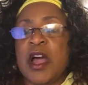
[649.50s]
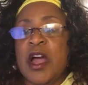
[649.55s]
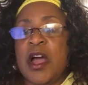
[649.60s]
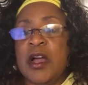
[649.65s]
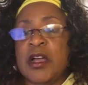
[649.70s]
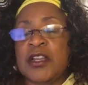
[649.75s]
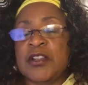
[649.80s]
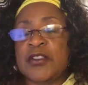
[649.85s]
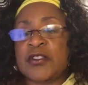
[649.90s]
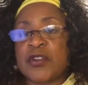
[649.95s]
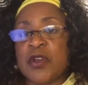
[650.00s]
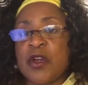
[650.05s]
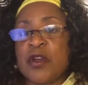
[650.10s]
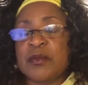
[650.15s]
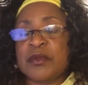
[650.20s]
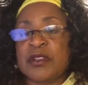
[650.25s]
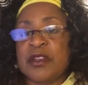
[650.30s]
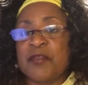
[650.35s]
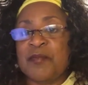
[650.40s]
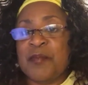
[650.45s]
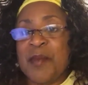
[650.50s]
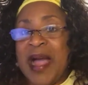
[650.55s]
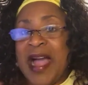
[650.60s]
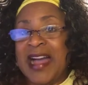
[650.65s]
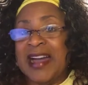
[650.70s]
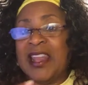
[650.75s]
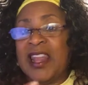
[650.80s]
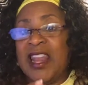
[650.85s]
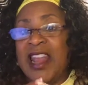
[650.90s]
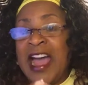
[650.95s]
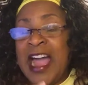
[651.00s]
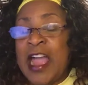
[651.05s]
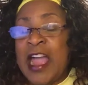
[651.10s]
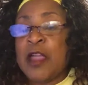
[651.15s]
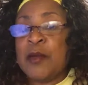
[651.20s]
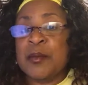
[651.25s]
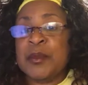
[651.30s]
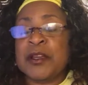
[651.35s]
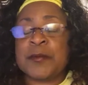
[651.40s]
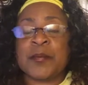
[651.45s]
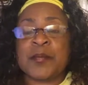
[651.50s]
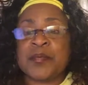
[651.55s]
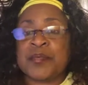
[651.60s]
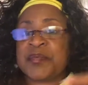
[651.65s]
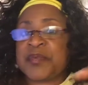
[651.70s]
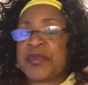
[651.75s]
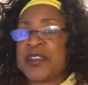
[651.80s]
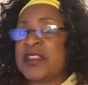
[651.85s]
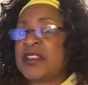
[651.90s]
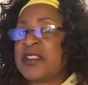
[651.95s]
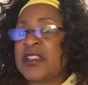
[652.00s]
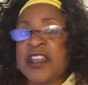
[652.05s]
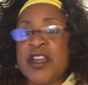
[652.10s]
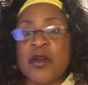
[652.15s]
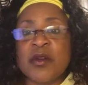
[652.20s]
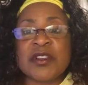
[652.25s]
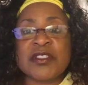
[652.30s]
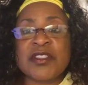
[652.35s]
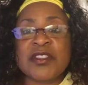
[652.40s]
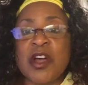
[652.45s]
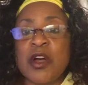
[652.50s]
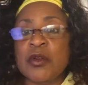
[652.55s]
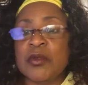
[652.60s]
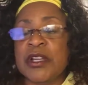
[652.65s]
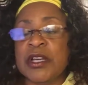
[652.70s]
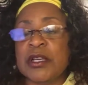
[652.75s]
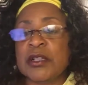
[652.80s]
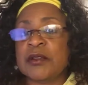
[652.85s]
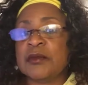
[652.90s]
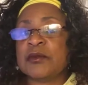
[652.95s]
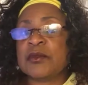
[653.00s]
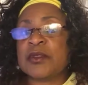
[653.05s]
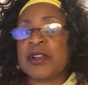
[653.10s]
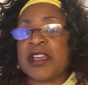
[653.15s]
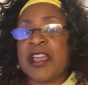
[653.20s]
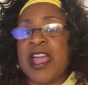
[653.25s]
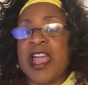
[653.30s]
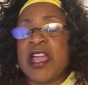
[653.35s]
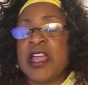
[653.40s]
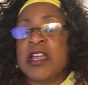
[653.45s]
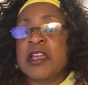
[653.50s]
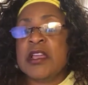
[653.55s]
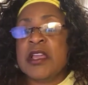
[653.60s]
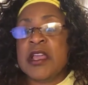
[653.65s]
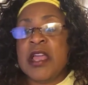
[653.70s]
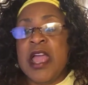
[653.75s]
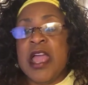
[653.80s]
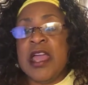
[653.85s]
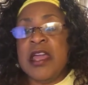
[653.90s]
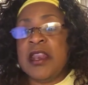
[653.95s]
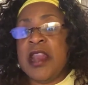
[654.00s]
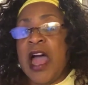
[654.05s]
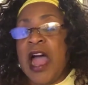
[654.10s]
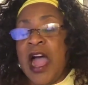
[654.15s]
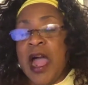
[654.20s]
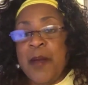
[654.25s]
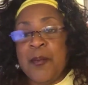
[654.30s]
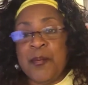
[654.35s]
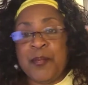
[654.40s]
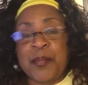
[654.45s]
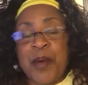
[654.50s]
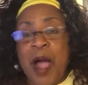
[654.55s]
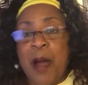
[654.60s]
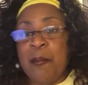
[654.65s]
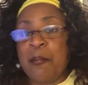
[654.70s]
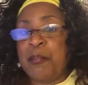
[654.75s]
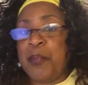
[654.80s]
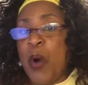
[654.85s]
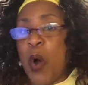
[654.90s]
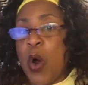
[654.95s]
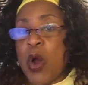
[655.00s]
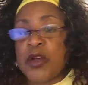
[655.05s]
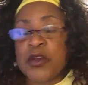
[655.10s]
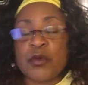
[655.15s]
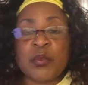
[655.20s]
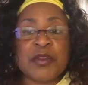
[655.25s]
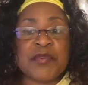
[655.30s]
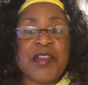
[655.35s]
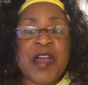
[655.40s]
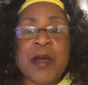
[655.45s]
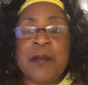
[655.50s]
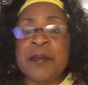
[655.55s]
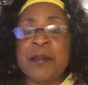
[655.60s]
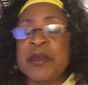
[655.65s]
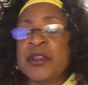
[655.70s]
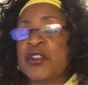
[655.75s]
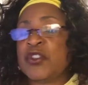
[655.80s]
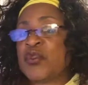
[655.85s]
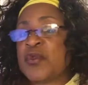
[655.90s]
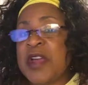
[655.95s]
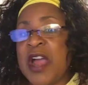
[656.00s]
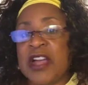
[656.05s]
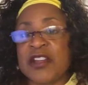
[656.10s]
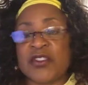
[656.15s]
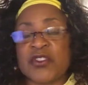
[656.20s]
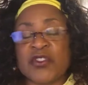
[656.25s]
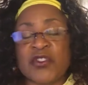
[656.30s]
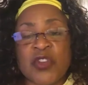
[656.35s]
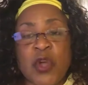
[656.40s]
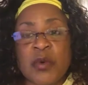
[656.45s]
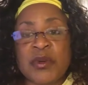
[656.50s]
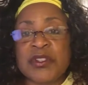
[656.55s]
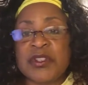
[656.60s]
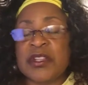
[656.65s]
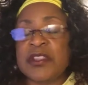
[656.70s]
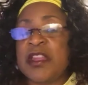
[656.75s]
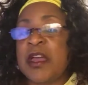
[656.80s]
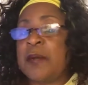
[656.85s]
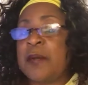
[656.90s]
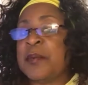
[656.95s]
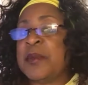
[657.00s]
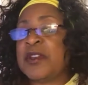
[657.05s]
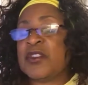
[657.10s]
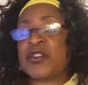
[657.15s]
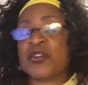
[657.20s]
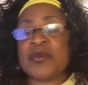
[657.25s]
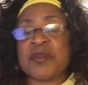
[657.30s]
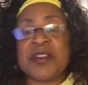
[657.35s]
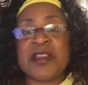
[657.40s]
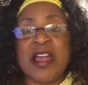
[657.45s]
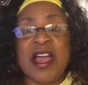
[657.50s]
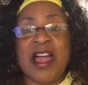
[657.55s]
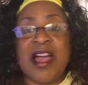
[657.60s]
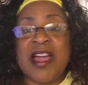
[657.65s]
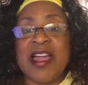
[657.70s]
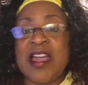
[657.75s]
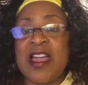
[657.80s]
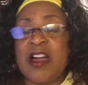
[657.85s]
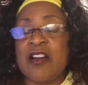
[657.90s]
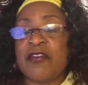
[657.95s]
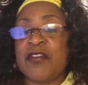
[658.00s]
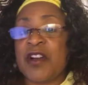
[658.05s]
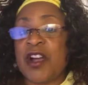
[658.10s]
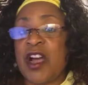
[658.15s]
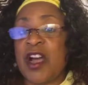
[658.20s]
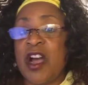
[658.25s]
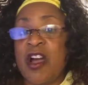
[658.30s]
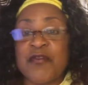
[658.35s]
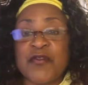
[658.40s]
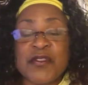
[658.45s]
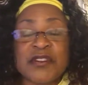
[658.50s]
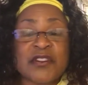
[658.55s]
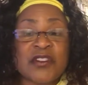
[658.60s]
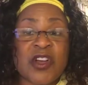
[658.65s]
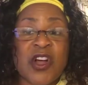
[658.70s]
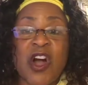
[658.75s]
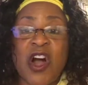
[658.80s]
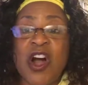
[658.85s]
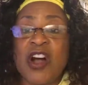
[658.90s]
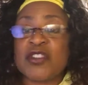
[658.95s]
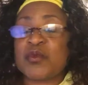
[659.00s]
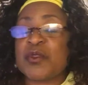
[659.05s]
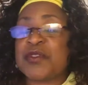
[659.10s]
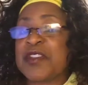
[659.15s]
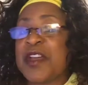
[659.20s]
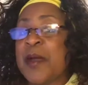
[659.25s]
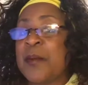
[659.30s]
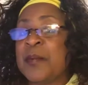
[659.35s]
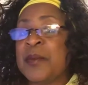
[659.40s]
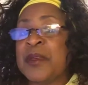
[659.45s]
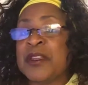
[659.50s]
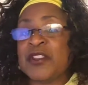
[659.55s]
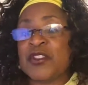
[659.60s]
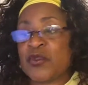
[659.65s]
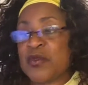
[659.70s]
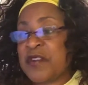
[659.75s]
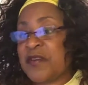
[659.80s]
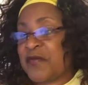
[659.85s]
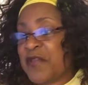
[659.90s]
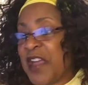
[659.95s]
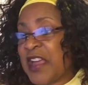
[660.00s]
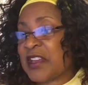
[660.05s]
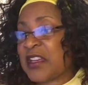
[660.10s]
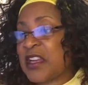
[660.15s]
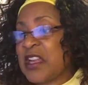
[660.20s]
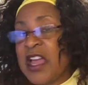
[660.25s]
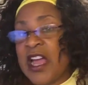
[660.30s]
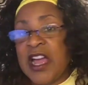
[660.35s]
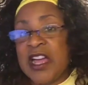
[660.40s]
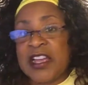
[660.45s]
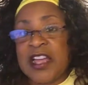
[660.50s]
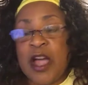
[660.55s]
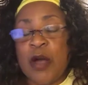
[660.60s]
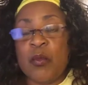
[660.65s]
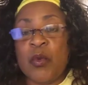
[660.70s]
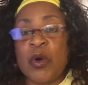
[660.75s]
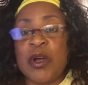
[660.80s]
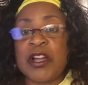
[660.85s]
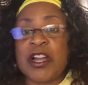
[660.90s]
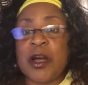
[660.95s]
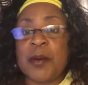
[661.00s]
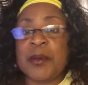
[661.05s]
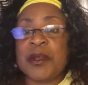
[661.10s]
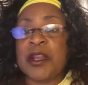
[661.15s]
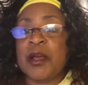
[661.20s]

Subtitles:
in terms of my alignment is in Arizona, okay? And I'm partnered with that ministry. I sow into that ministry. I have conference calls with that ministry. In fact, I got one coming up